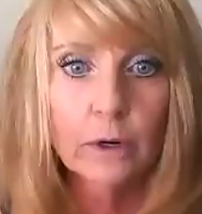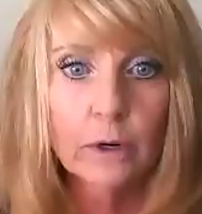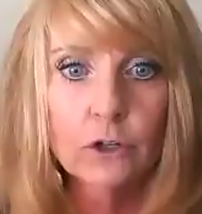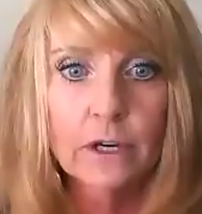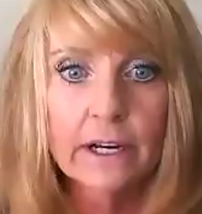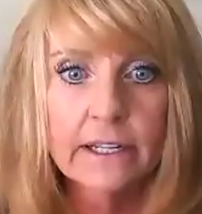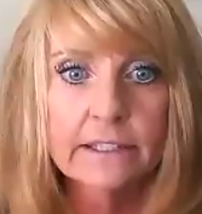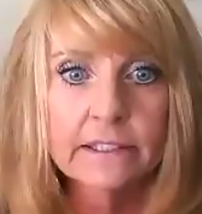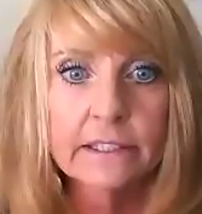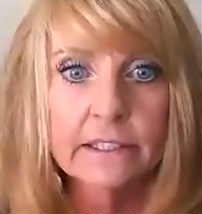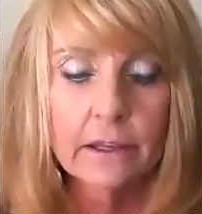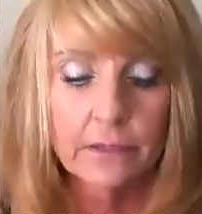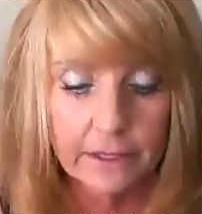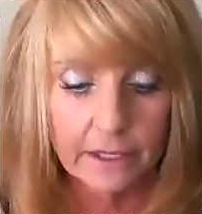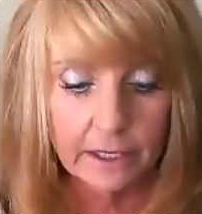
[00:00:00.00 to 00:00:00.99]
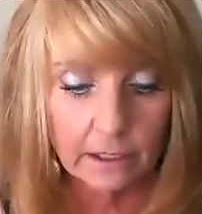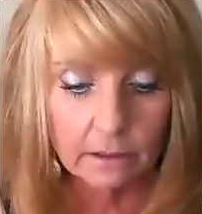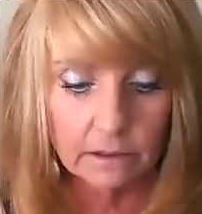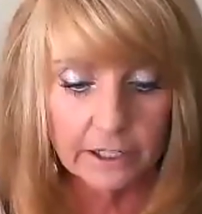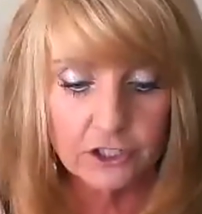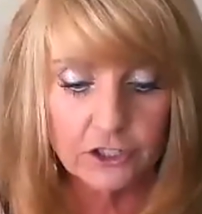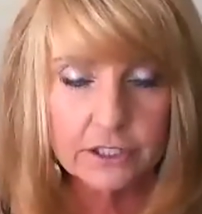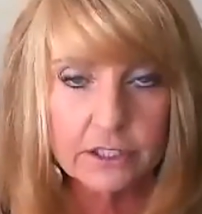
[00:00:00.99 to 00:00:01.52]
do you kind of see the
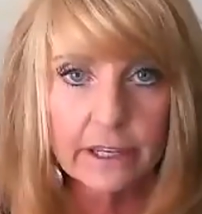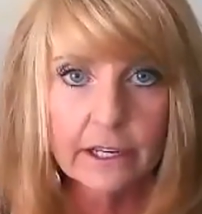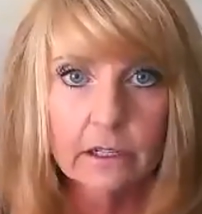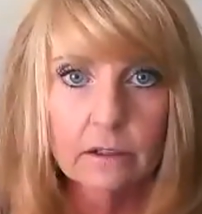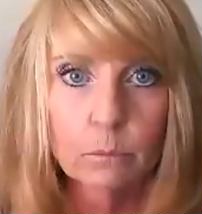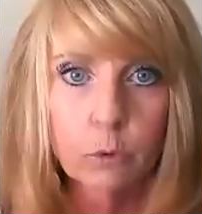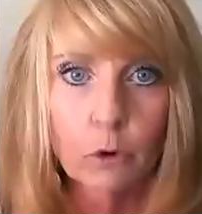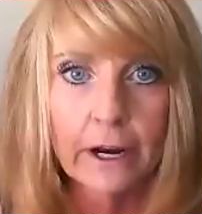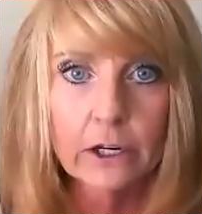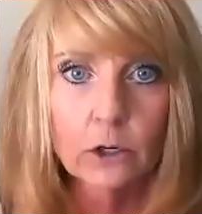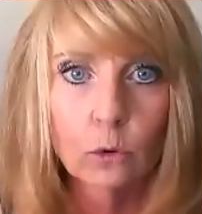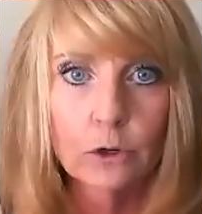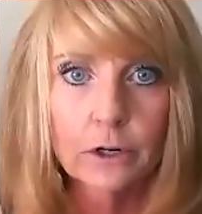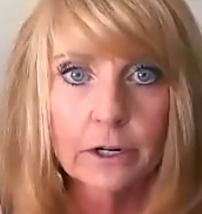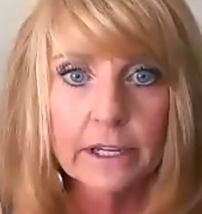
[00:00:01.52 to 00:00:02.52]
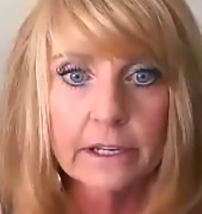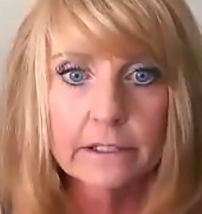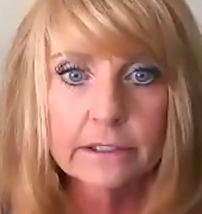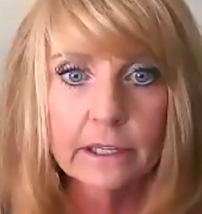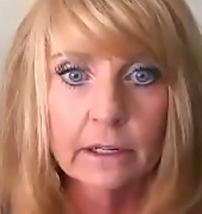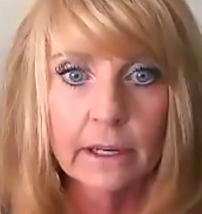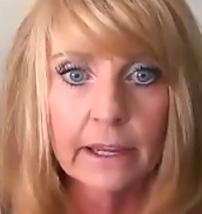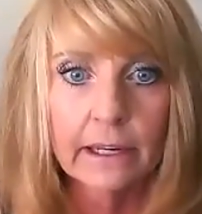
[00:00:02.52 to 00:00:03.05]
legislative priorities?
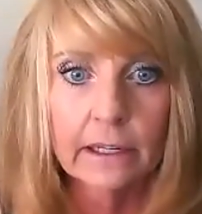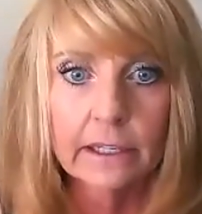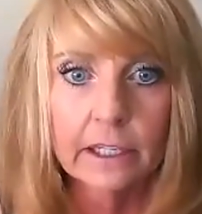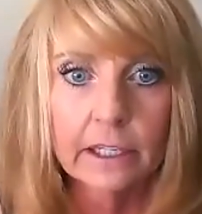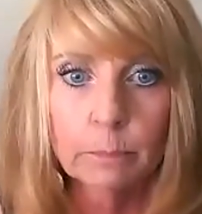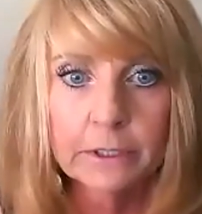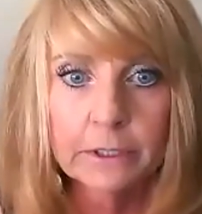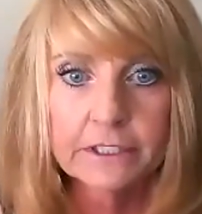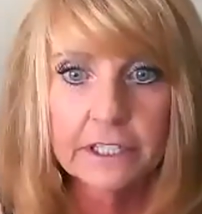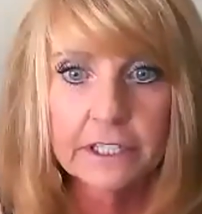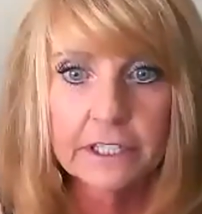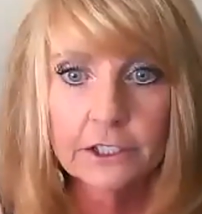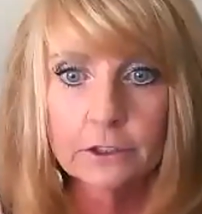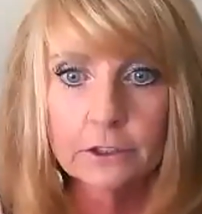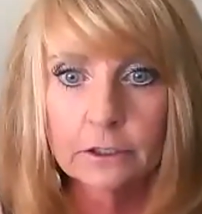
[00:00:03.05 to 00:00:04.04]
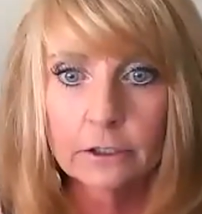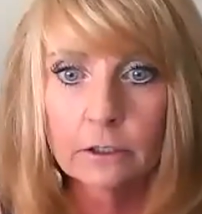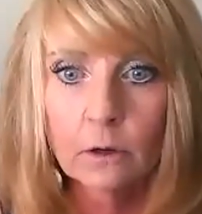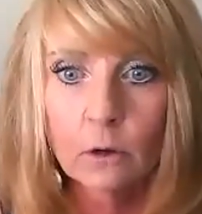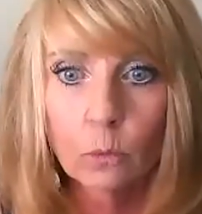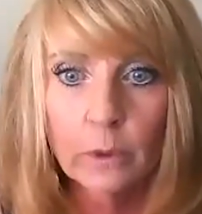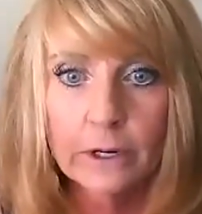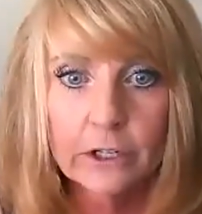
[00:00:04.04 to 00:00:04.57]
And in particular,
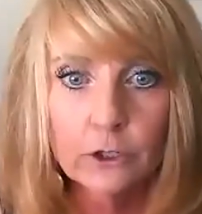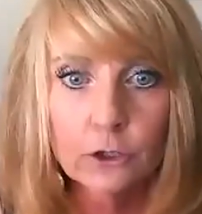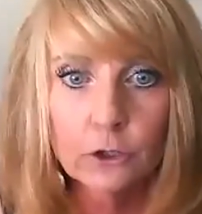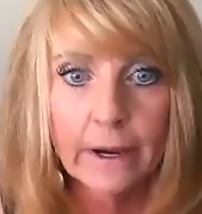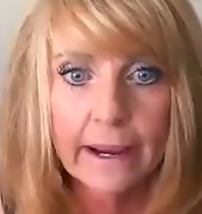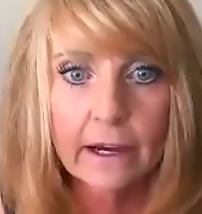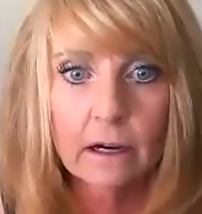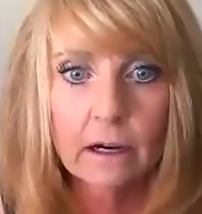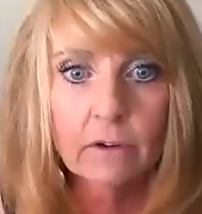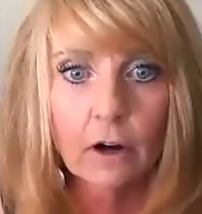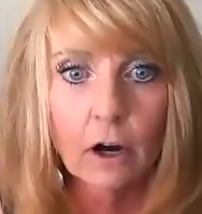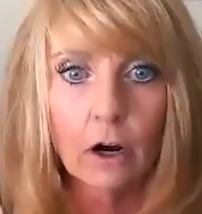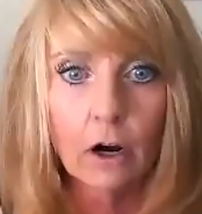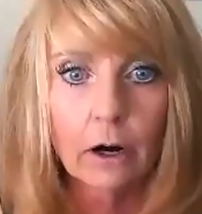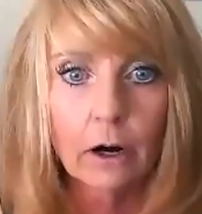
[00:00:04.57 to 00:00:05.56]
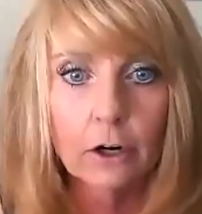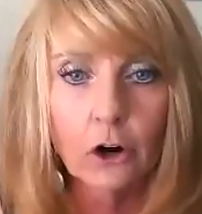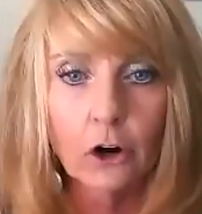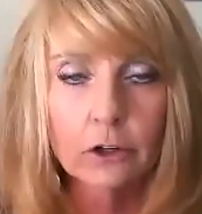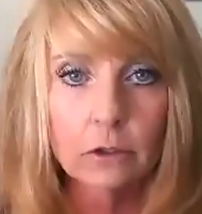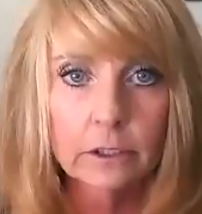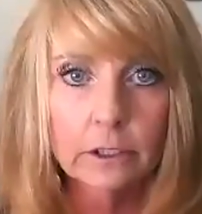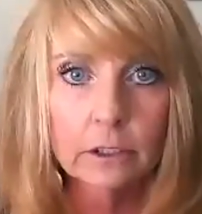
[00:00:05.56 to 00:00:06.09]
we do have our
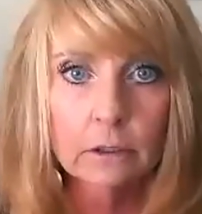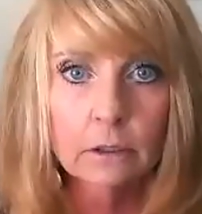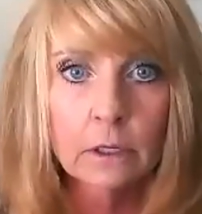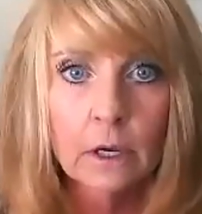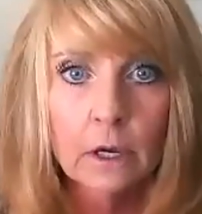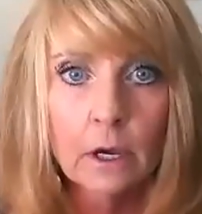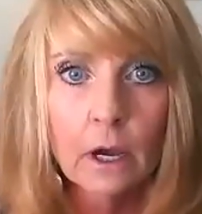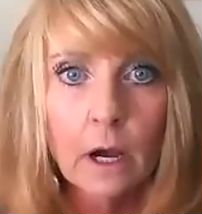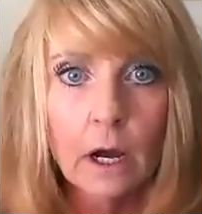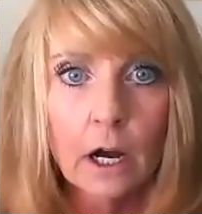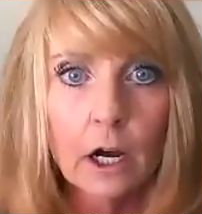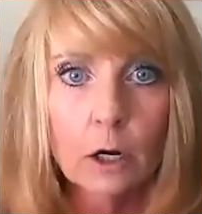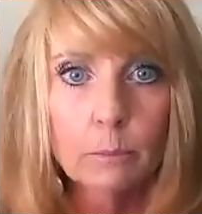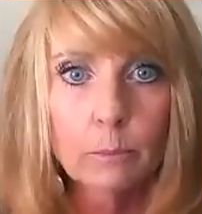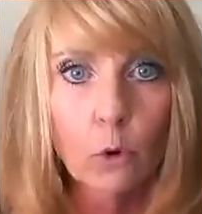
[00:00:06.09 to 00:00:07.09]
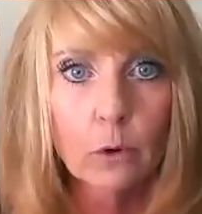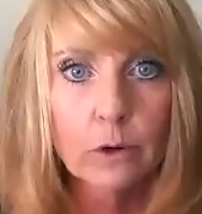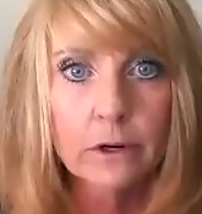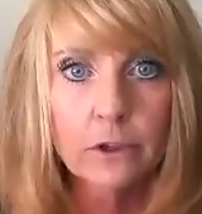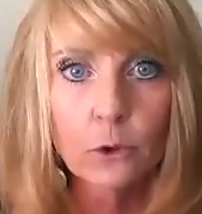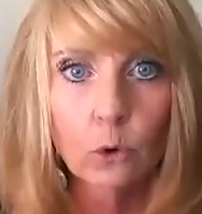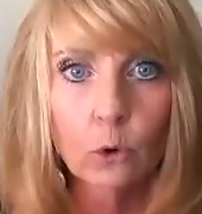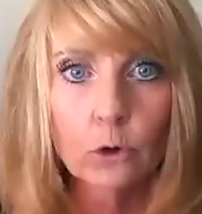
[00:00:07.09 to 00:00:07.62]
Heartland Port
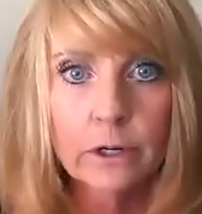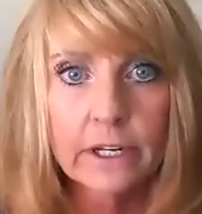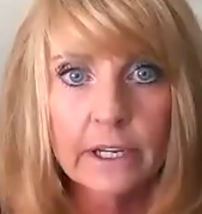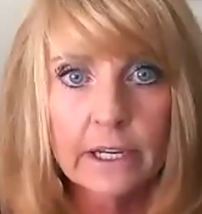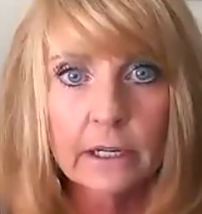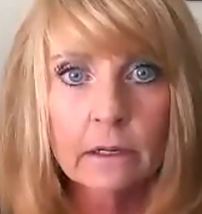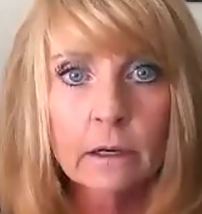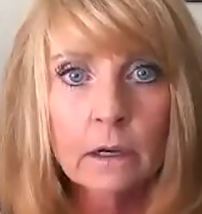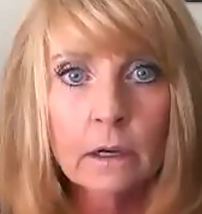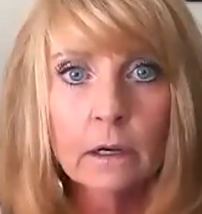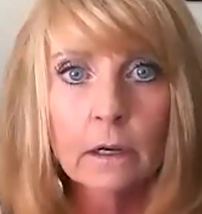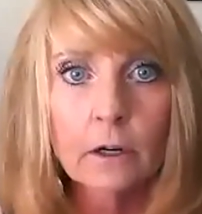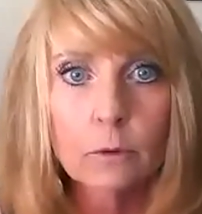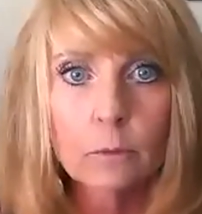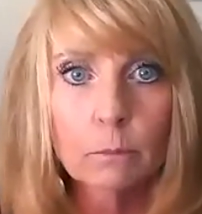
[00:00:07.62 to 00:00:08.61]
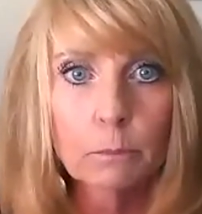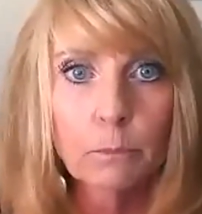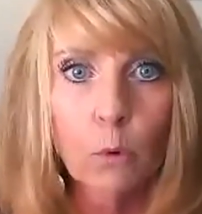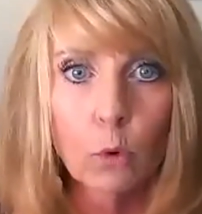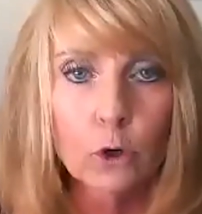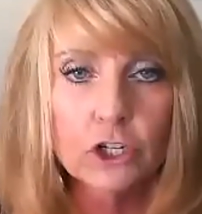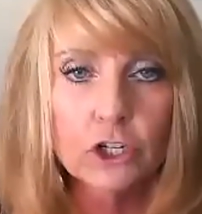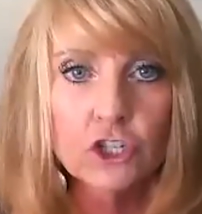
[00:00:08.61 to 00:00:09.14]
Authority
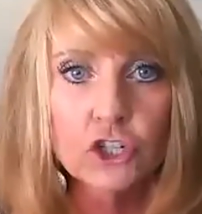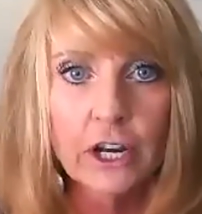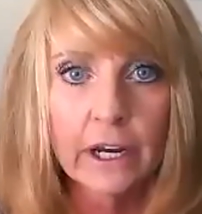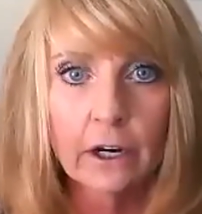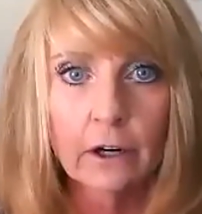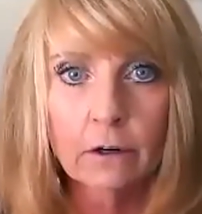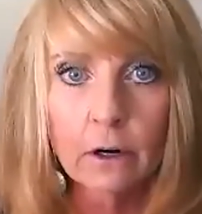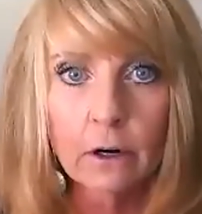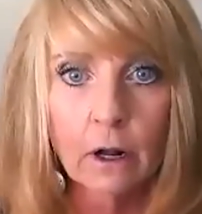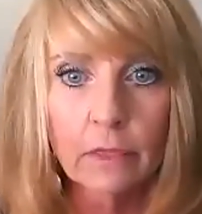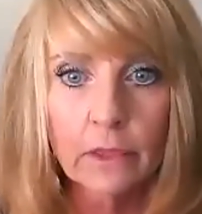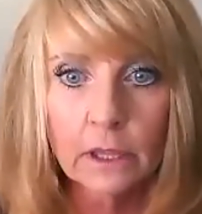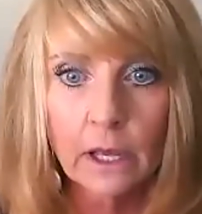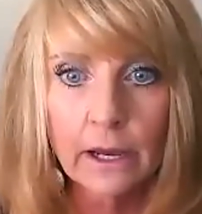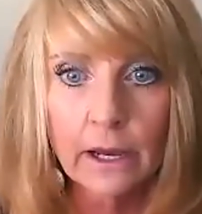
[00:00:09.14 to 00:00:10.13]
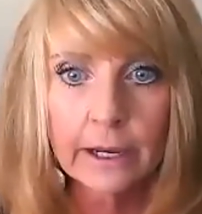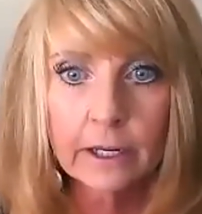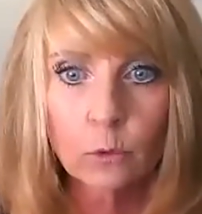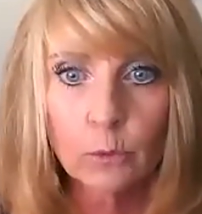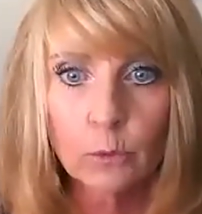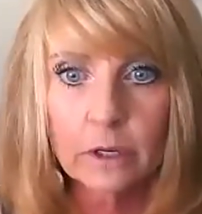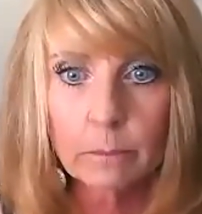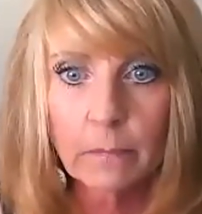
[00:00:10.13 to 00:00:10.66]
Board Chair on the line,
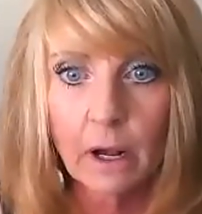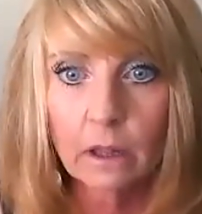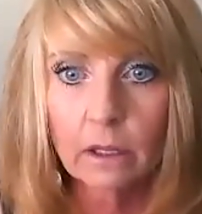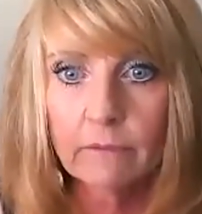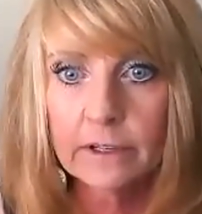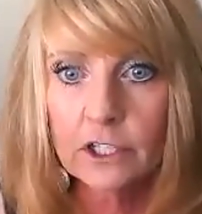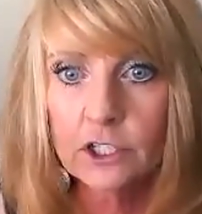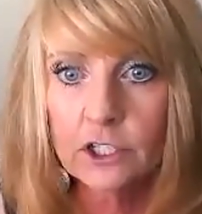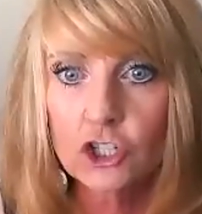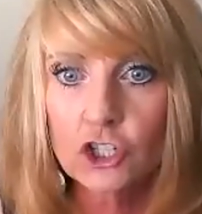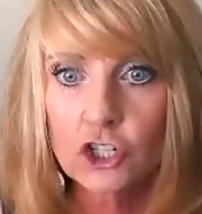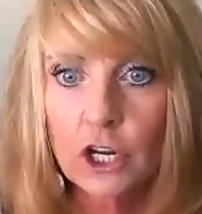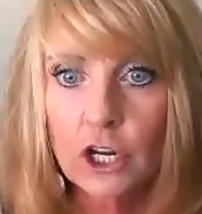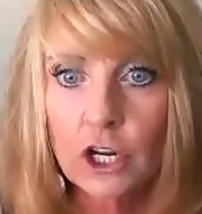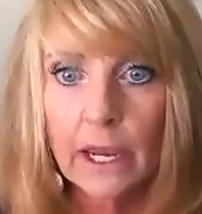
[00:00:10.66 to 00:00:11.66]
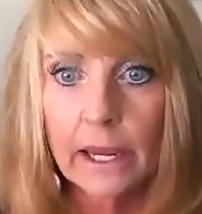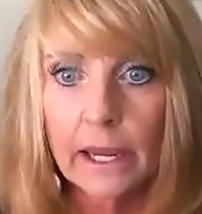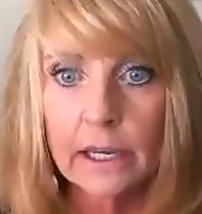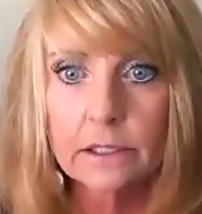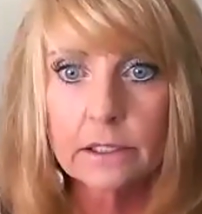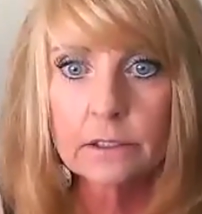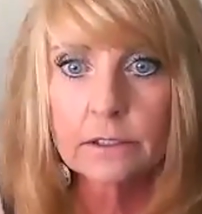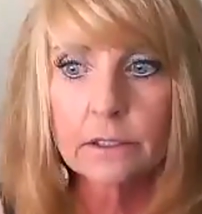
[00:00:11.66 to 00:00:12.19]
Rick Mihalovich.
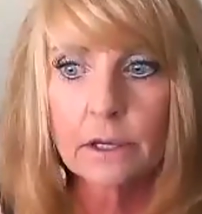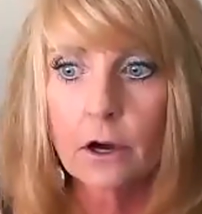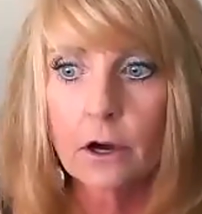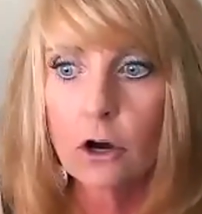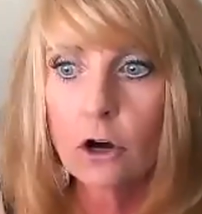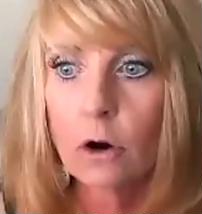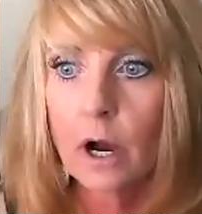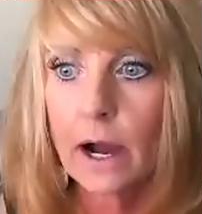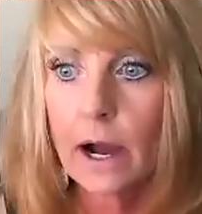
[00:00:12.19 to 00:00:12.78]
And so